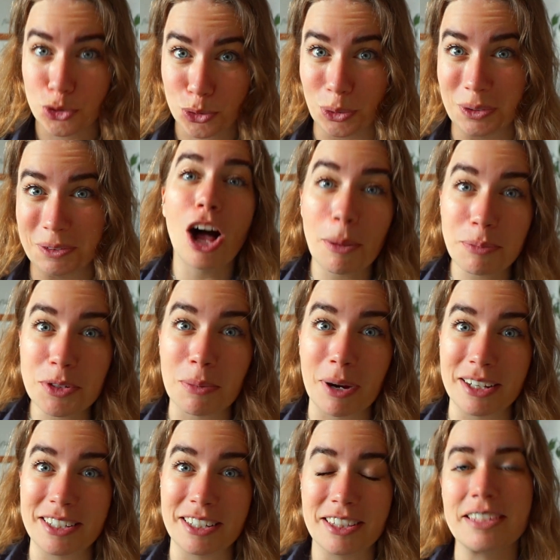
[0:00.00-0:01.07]
tool,
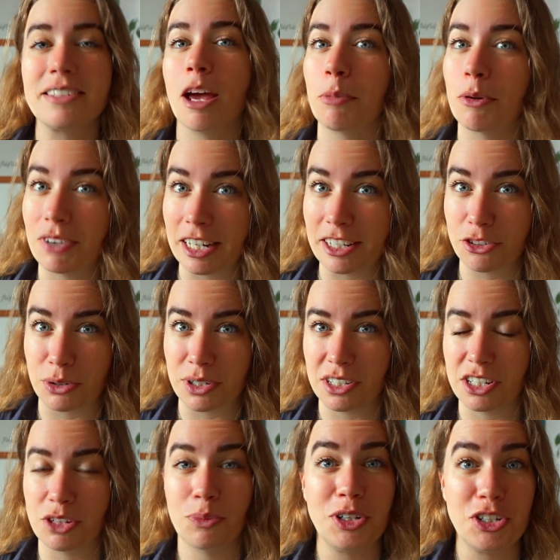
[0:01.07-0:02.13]
optimizing the type of
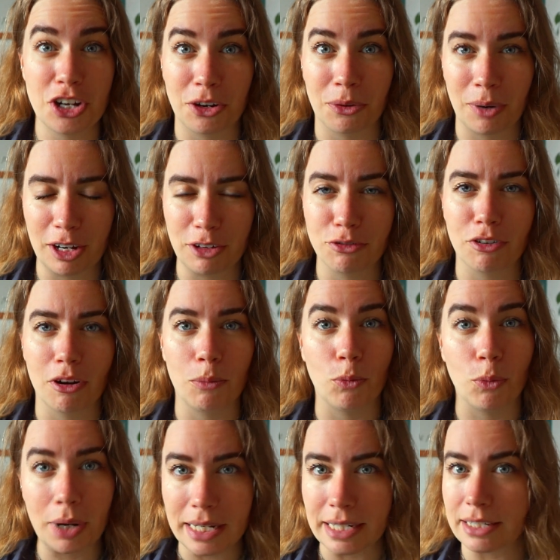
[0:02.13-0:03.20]
electricity we generate from
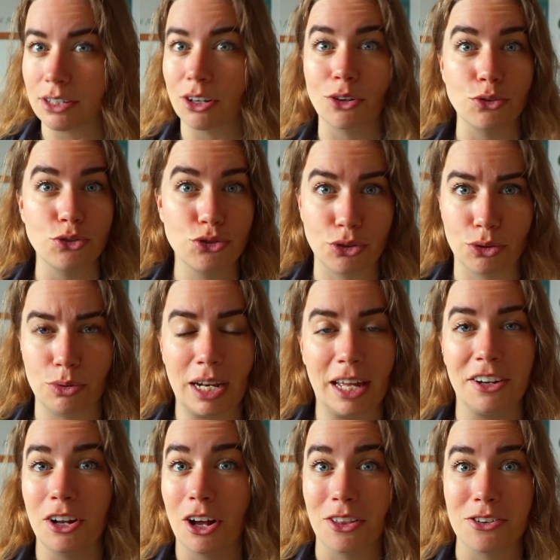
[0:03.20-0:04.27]
wind or solar
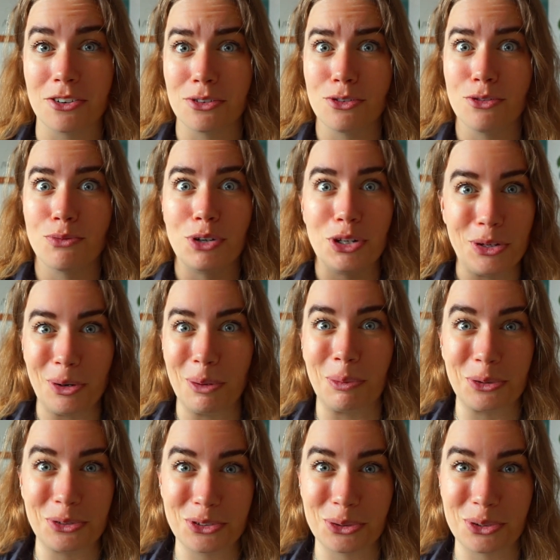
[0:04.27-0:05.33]
and other
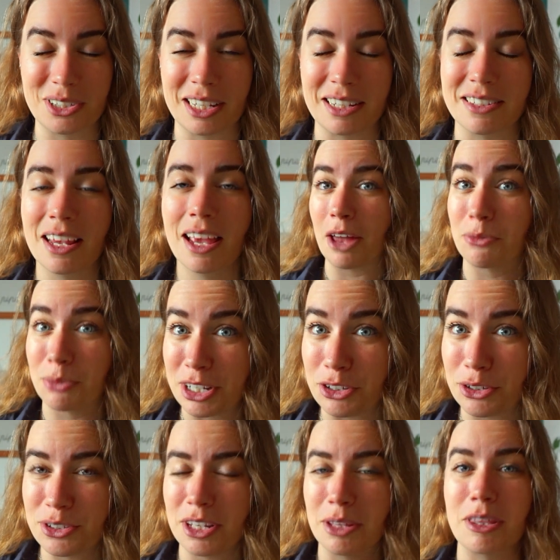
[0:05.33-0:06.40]
renewable sources and
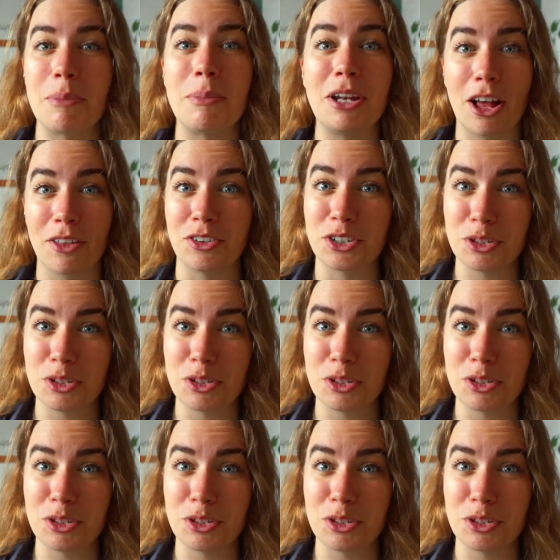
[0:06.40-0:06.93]
reusing them in other